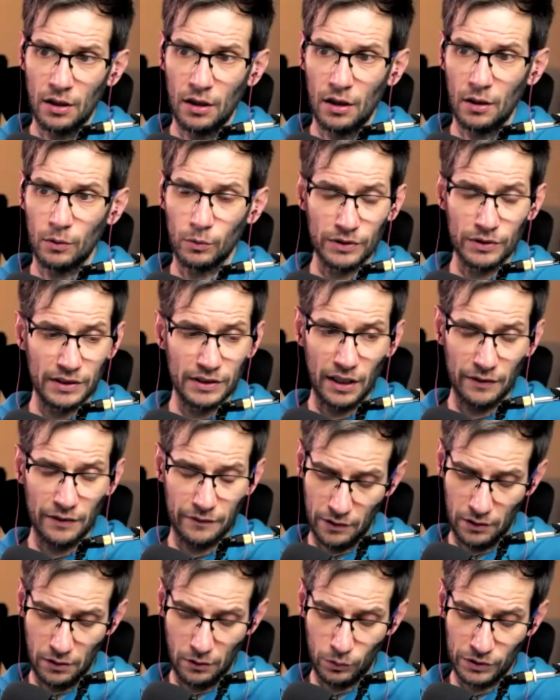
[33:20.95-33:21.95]
with the
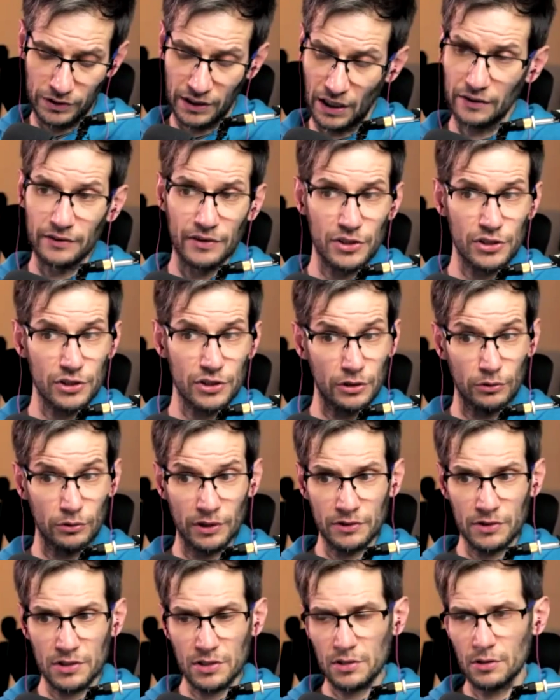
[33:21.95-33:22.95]
other
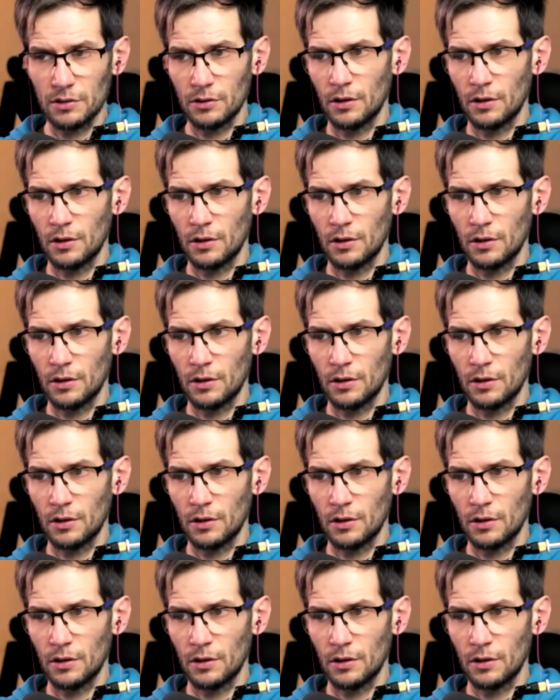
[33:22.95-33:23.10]
students.